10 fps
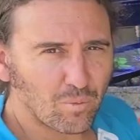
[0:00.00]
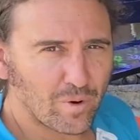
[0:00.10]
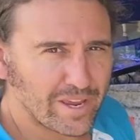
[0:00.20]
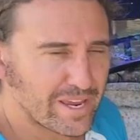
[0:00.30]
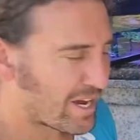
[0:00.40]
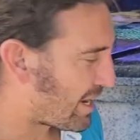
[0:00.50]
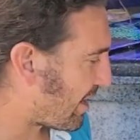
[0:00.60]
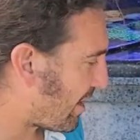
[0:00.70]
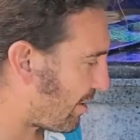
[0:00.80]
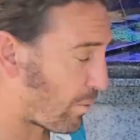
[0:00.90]
we
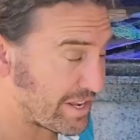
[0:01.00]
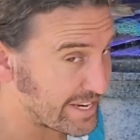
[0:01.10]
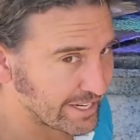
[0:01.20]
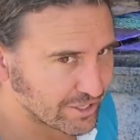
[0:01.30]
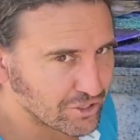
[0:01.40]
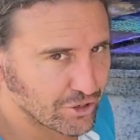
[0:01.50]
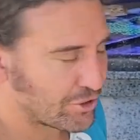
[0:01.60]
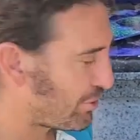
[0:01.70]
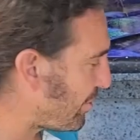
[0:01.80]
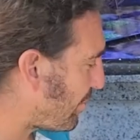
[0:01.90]
didn't
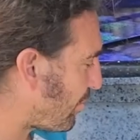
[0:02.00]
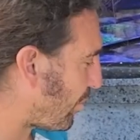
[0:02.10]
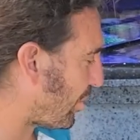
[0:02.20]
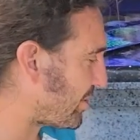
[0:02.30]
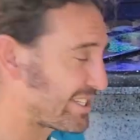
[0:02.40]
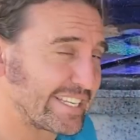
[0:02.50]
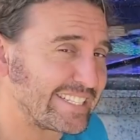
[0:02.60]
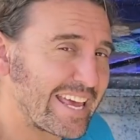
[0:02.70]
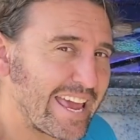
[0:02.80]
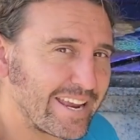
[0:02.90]
do was the
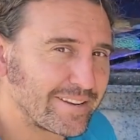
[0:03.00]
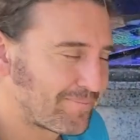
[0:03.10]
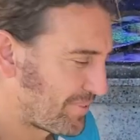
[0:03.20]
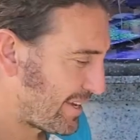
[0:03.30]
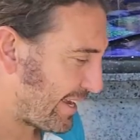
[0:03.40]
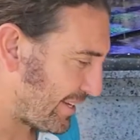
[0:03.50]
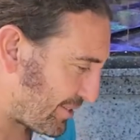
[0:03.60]
sand, and